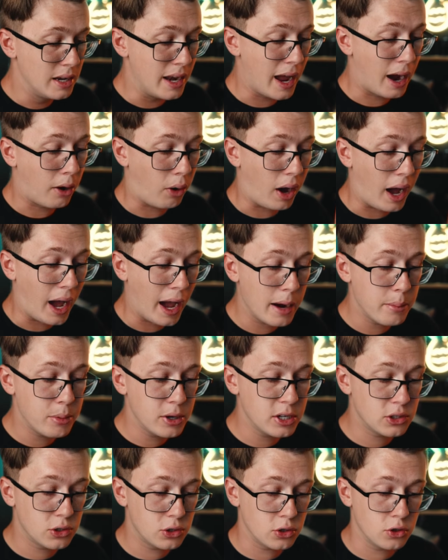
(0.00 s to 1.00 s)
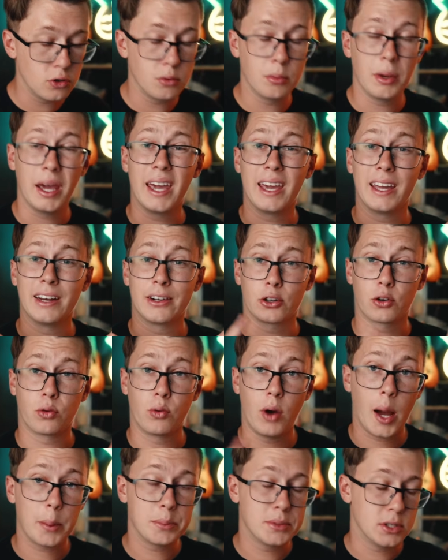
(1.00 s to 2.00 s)
Now, hybrid zoom and
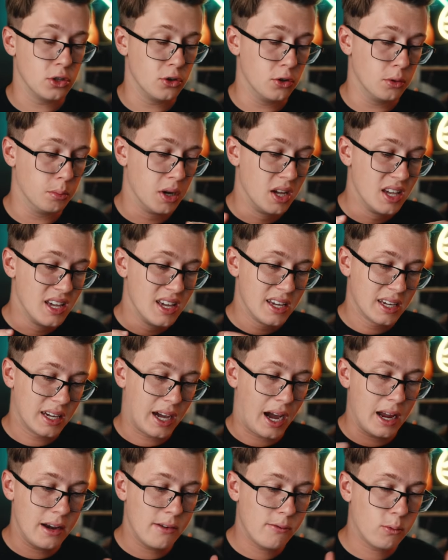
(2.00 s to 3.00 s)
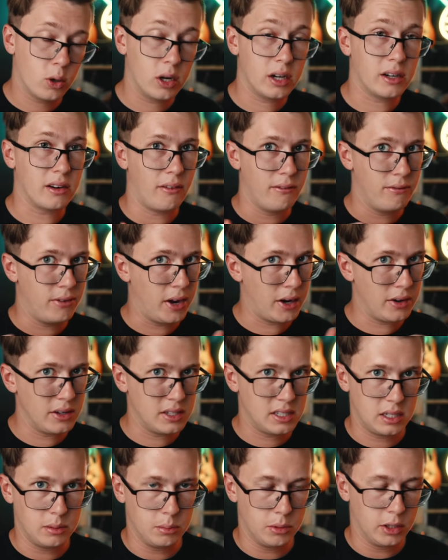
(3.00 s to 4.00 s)
crop zoom kind of work very
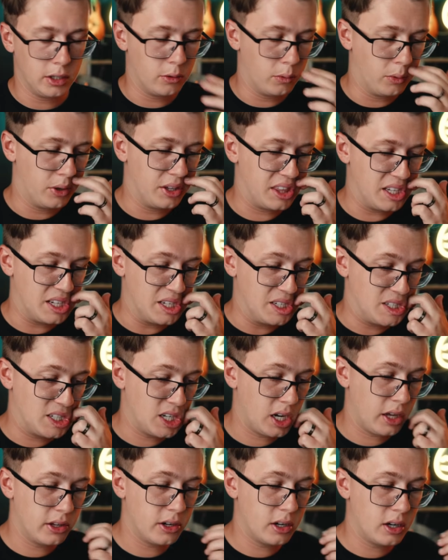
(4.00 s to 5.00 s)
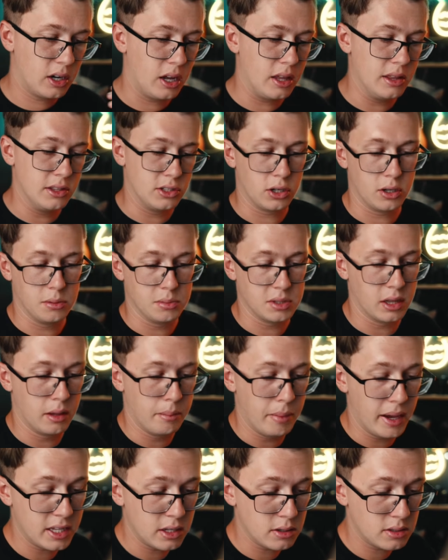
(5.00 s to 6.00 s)
similar with each other in terms of the
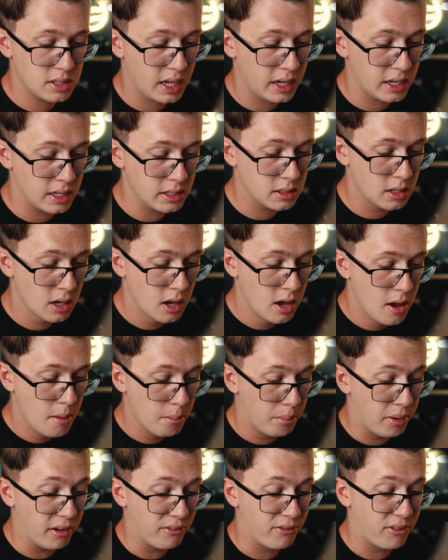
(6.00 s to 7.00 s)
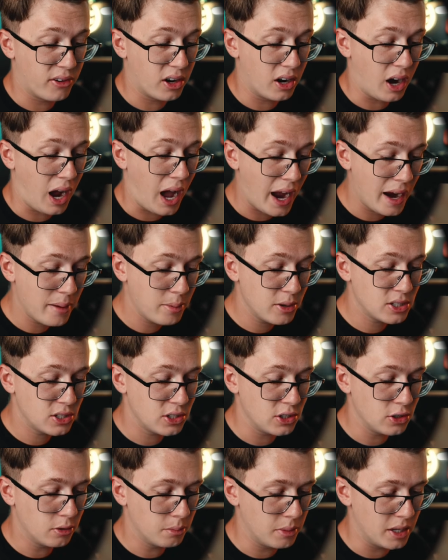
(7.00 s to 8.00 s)
menu settings, but for hybrid
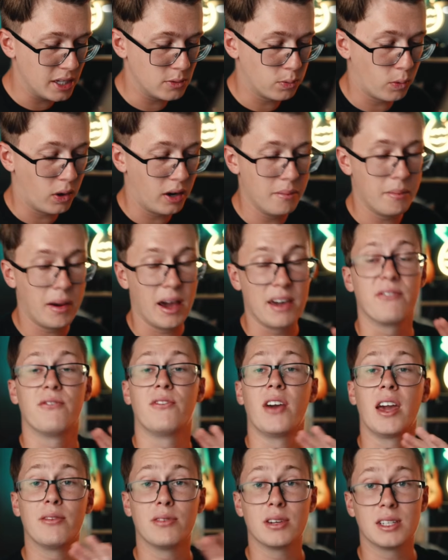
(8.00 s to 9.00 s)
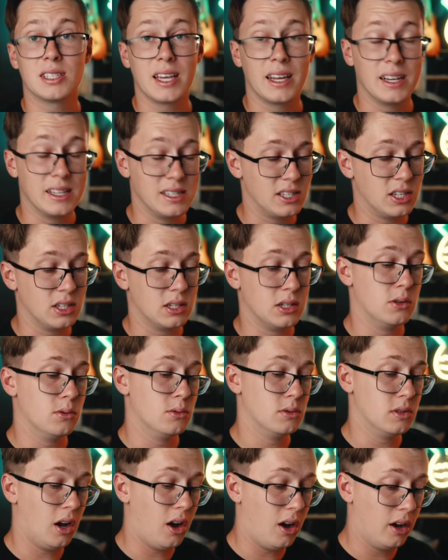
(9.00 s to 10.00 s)
zoom is one of my favorite settings to
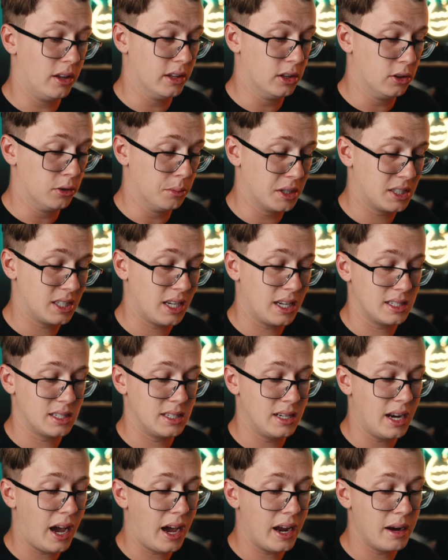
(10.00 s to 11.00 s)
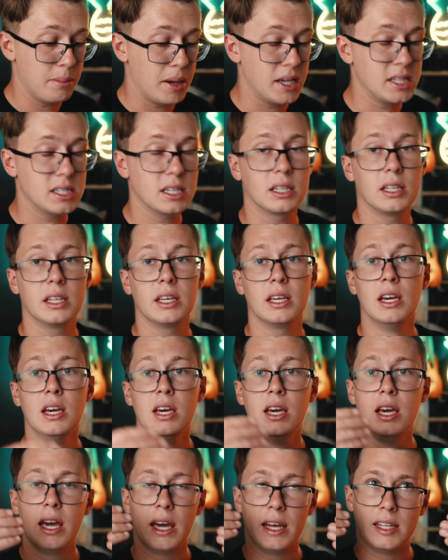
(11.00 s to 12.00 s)
use on the Lumix S9. Basically,
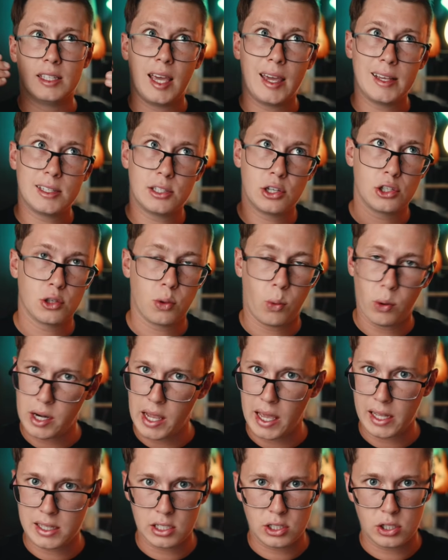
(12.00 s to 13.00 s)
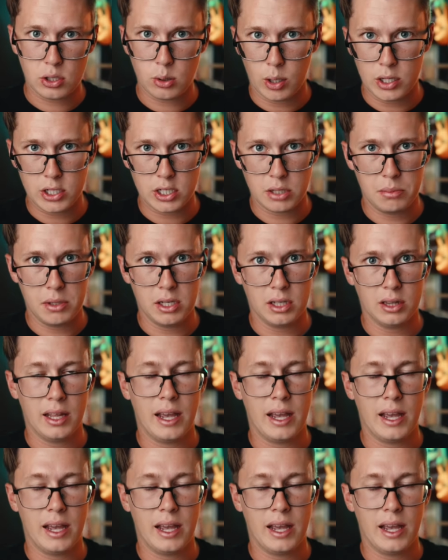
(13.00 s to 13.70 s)
it takes your 28 to 200 mm